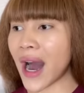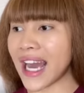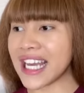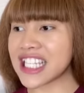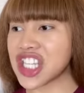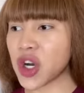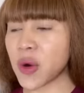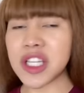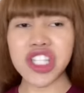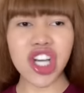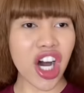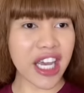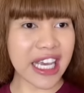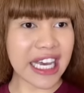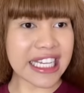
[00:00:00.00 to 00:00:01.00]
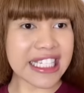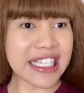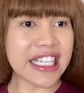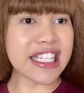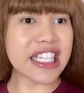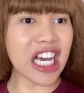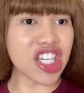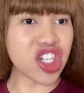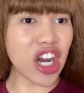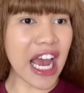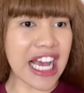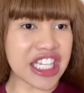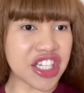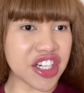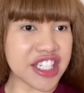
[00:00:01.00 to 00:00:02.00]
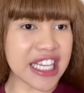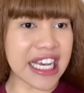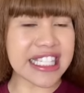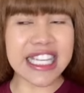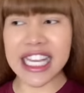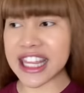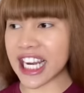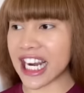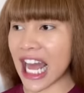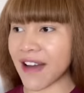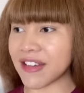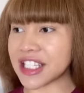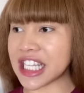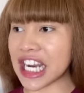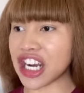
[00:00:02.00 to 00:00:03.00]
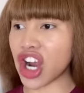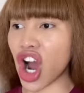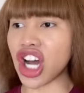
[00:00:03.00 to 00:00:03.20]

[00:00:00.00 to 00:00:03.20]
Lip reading: Why is no one talking? I said discuss your answers, not sit there and have a staring